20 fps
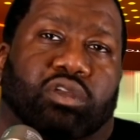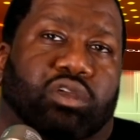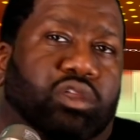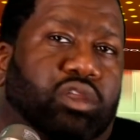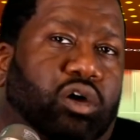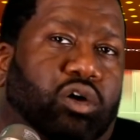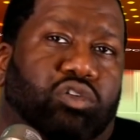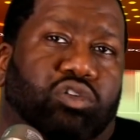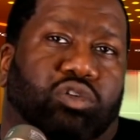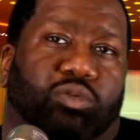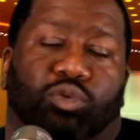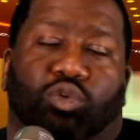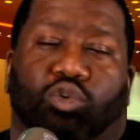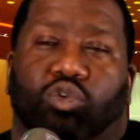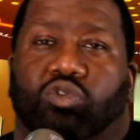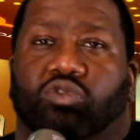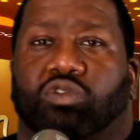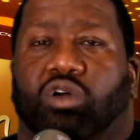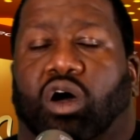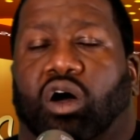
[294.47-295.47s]
You know, you
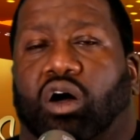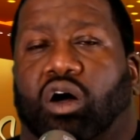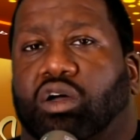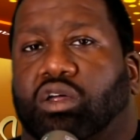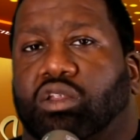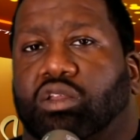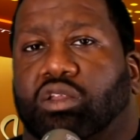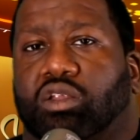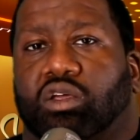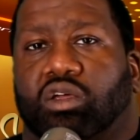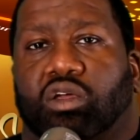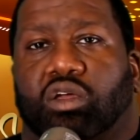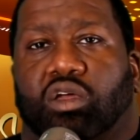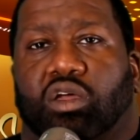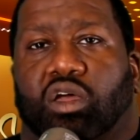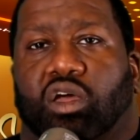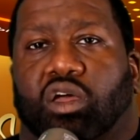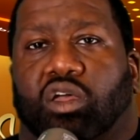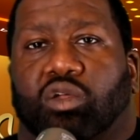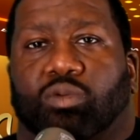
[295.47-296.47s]
moved on.
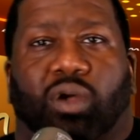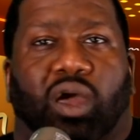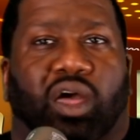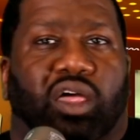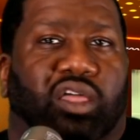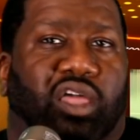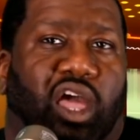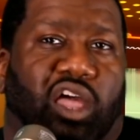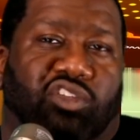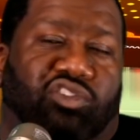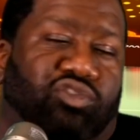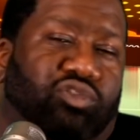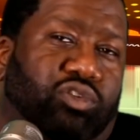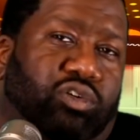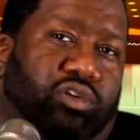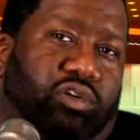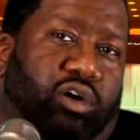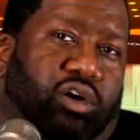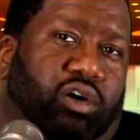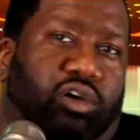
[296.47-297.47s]
You probably got
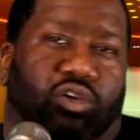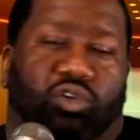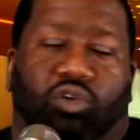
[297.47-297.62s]
you a,